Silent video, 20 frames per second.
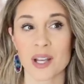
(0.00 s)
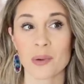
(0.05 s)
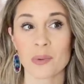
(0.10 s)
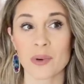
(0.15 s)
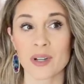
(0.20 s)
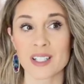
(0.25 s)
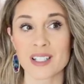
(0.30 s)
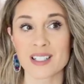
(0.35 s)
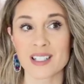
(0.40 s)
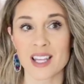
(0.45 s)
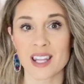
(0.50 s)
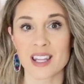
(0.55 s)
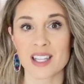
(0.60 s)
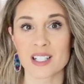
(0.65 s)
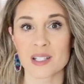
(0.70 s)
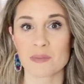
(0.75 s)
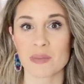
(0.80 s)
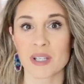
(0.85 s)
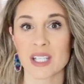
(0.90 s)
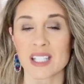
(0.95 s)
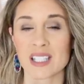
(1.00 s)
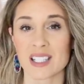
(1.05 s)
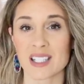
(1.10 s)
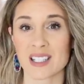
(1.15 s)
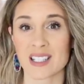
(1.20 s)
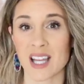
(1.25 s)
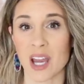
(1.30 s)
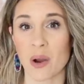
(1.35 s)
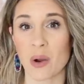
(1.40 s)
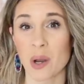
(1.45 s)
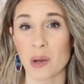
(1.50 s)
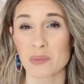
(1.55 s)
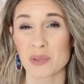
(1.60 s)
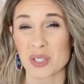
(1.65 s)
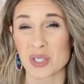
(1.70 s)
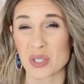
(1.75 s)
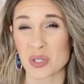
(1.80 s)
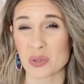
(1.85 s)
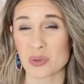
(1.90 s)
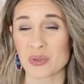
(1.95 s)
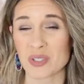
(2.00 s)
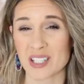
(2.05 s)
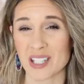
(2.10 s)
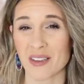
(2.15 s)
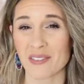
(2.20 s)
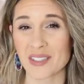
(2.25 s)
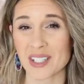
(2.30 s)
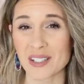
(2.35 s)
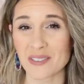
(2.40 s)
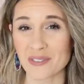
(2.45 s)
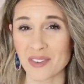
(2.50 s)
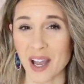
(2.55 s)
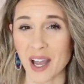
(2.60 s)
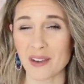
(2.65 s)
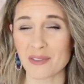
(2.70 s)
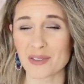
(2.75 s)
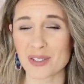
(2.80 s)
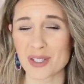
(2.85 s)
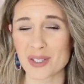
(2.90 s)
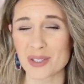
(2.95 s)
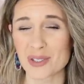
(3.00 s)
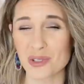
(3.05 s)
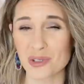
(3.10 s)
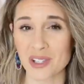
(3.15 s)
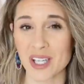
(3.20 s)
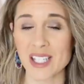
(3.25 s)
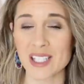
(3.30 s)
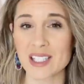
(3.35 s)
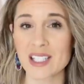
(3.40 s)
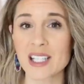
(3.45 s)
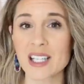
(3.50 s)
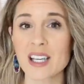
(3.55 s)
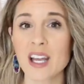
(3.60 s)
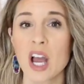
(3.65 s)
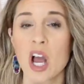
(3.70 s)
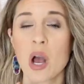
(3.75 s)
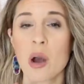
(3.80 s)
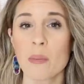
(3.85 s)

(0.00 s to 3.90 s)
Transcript: I want to say this piece is now up to $275, which is crazy.